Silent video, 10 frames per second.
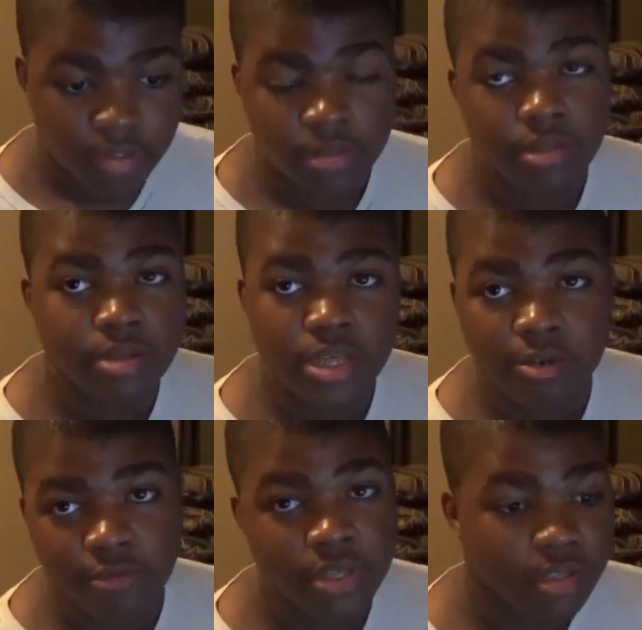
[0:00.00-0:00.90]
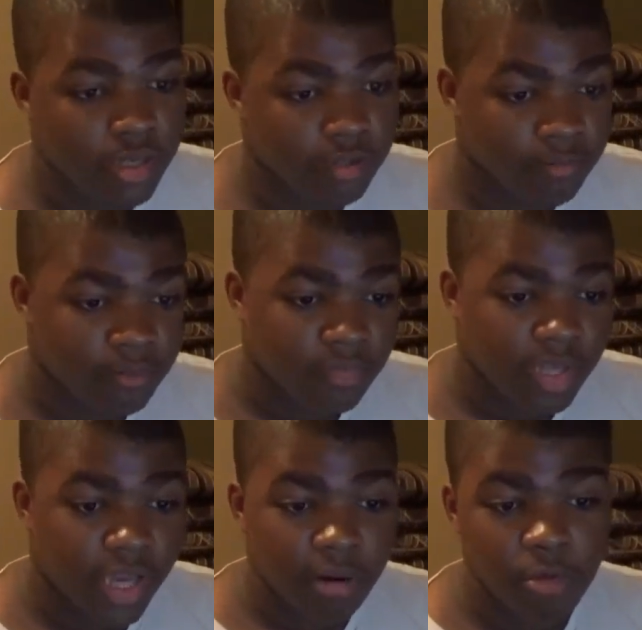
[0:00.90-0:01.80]
to see if it's good.
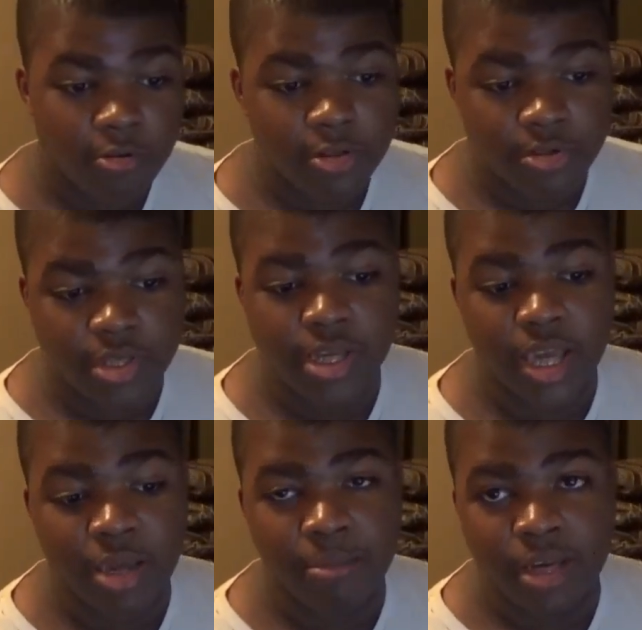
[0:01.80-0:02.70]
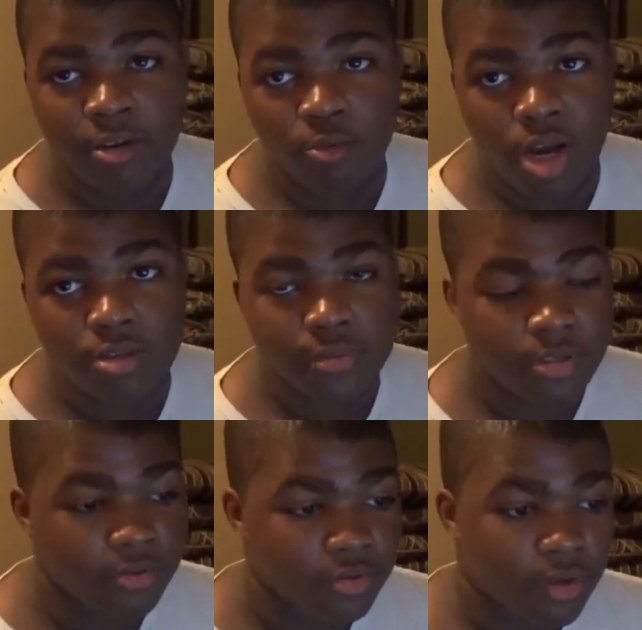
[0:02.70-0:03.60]
And I'm also seeing Ant-Man and the Wasp
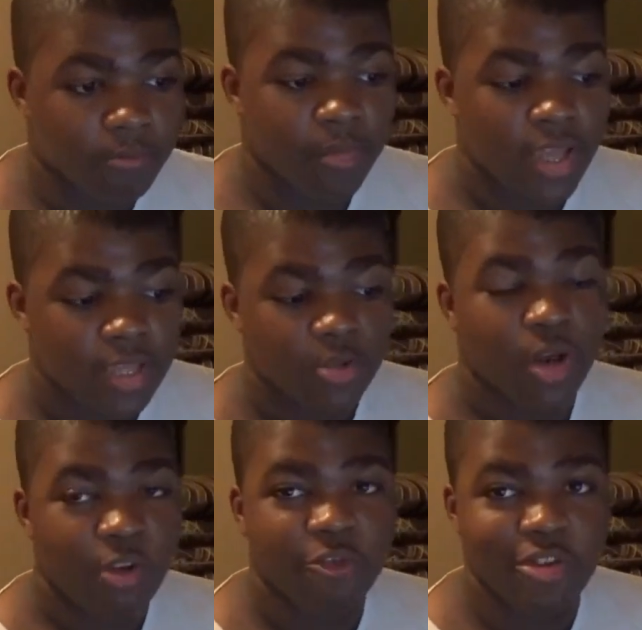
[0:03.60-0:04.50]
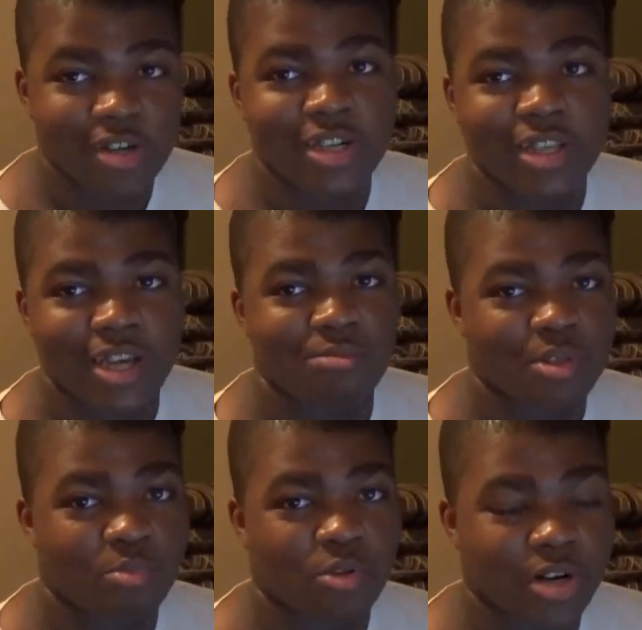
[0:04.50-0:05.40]
too, so I feel good that I'm
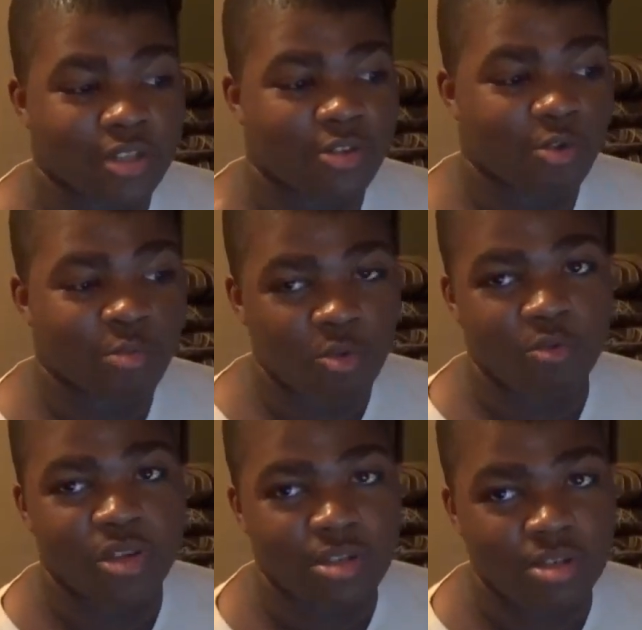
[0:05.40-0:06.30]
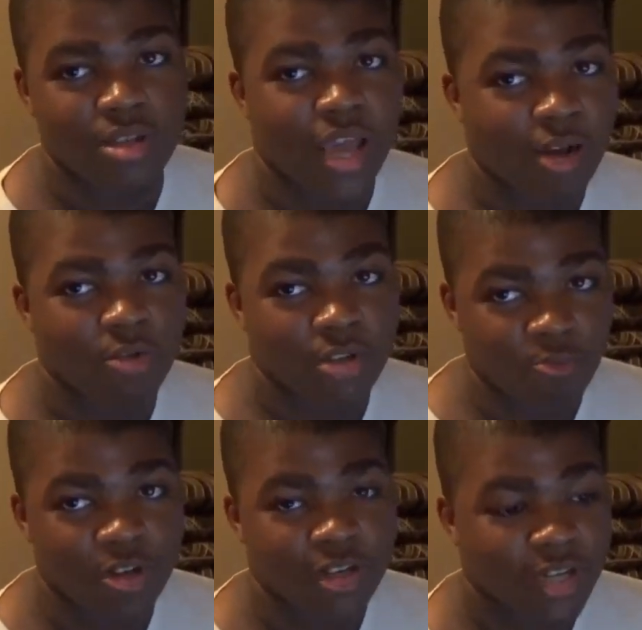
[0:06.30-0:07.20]
supporting two movies out in
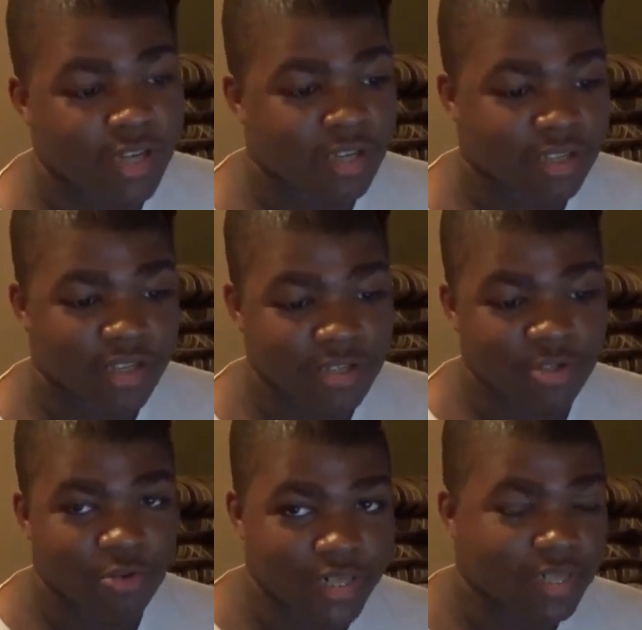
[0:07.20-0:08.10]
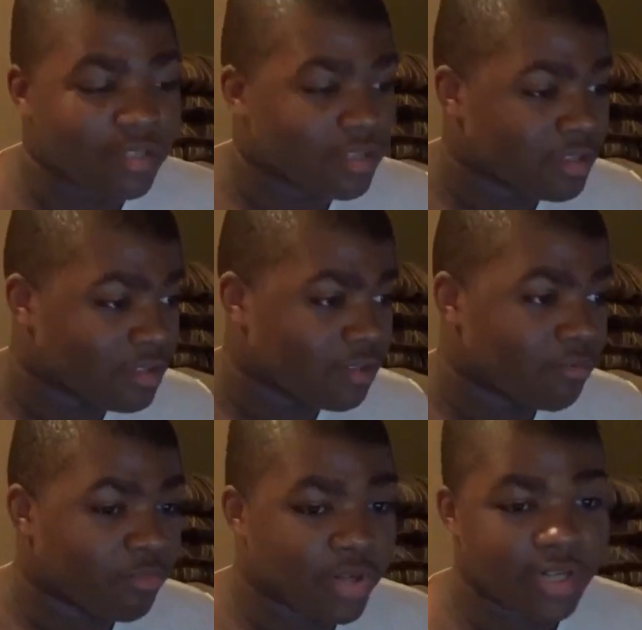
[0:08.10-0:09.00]
one day. That's great.
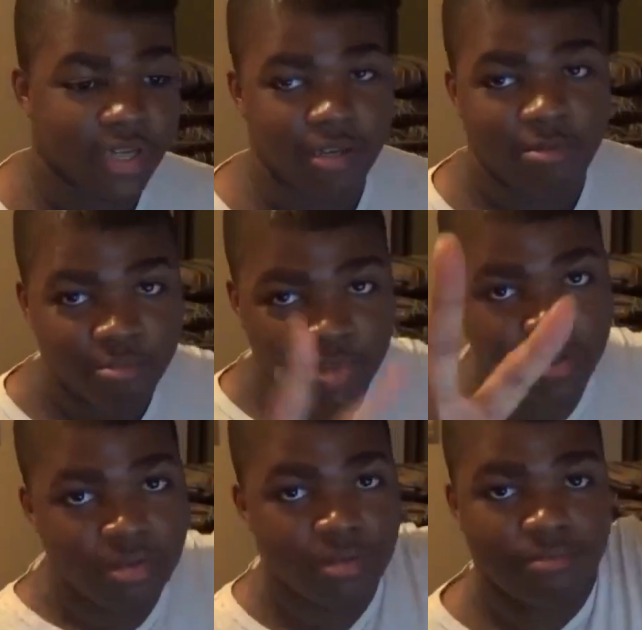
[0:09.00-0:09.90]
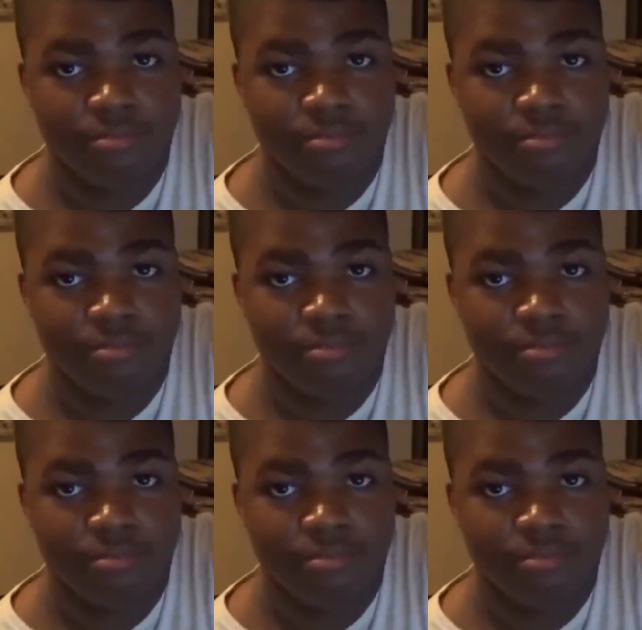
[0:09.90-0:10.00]
But yeah, peace.